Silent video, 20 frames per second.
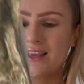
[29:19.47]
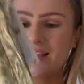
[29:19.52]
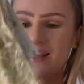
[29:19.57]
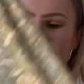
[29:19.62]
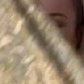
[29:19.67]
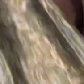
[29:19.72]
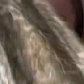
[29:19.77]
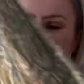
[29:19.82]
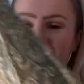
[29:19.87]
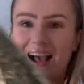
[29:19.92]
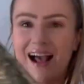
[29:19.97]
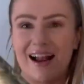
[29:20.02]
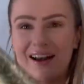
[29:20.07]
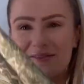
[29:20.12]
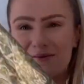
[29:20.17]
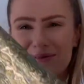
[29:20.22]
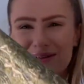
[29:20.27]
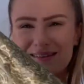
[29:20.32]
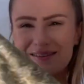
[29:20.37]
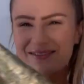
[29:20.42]
kind of
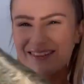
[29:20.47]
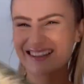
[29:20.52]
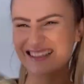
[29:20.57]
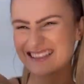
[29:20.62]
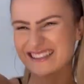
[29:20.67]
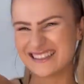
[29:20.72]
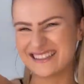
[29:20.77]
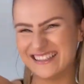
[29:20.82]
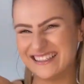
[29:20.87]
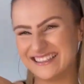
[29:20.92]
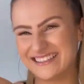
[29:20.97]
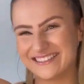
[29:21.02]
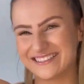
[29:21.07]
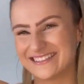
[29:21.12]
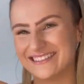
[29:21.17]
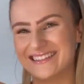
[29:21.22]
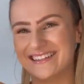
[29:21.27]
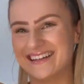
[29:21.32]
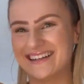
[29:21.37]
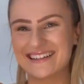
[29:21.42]
reminds me of like a snake or
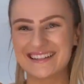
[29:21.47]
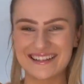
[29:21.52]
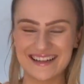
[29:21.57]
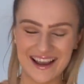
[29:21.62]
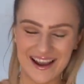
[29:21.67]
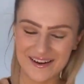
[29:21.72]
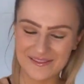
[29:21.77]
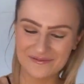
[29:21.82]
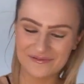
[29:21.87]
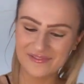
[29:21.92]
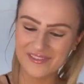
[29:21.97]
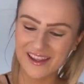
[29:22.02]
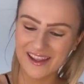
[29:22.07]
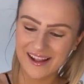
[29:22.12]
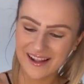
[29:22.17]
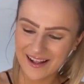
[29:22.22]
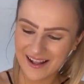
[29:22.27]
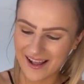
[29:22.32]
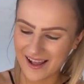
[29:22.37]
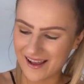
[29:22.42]
something, I don't know.
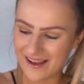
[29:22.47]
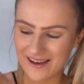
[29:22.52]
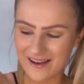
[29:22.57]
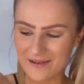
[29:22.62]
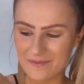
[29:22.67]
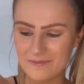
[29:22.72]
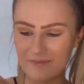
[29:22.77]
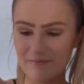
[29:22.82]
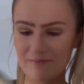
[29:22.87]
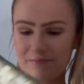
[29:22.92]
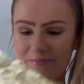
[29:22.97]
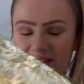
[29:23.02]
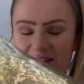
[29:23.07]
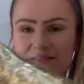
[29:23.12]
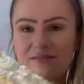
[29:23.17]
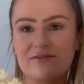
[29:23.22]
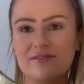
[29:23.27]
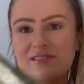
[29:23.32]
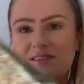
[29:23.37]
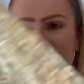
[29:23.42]
Um, but it's,
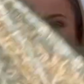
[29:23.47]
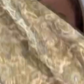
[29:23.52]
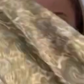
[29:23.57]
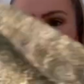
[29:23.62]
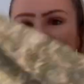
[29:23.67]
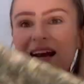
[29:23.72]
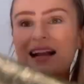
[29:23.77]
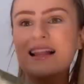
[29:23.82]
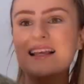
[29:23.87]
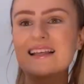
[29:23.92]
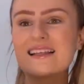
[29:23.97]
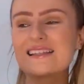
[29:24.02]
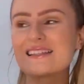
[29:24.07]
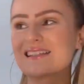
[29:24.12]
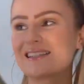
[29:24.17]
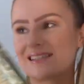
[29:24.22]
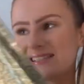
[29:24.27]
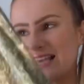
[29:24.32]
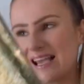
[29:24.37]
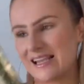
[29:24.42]
so it's kind of like a
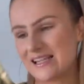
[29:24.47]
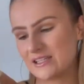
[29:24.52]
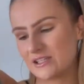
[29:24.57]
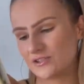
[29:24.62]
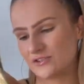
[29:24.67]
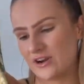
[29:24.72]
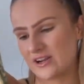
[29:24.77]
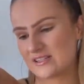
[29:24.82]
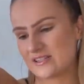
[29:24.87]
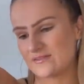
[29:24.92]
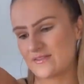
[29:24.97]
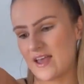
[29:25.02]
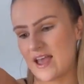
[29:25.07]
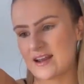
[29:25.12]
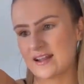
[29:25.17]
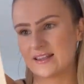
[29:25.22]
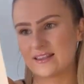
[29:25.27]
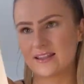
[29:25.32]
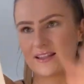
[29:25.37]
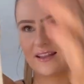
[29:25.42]
skater dress, if
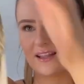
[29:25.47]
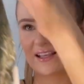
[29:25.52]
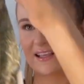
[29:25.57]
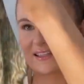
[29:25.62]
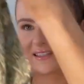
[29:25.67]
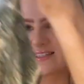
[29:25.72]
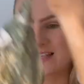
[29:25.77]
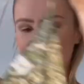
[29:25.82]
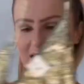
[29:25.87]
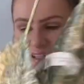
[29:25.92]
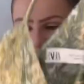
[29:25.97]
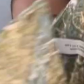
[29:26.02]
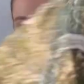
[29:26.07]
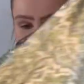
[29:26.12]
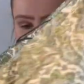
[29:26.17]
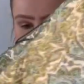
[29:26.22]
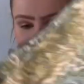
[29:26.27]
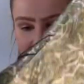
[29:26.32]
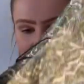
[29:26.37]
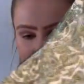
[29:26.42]
anything, like a skater
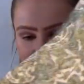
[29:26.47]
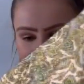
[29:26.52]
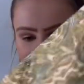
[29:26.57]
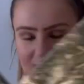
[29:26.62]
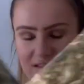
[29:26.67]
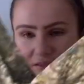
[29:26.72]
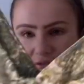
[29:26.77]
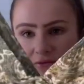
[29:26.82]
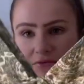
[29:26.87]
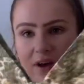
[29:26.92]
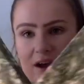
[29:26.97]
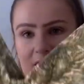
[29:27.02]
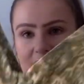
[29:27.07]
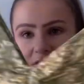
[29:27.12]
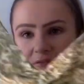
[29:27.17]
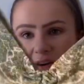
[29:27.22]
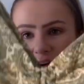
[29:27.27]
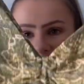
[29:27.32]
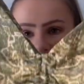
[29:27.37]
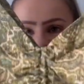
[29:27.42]
style. Like it's very,
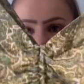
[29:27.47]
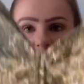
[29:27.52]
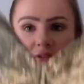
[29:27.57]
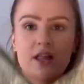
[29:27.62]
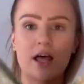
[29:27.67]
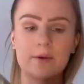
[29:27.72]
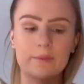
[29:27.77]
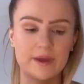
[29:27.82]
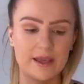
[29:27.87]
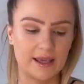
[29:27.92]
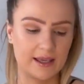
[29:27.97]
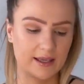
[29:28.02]
very flowy.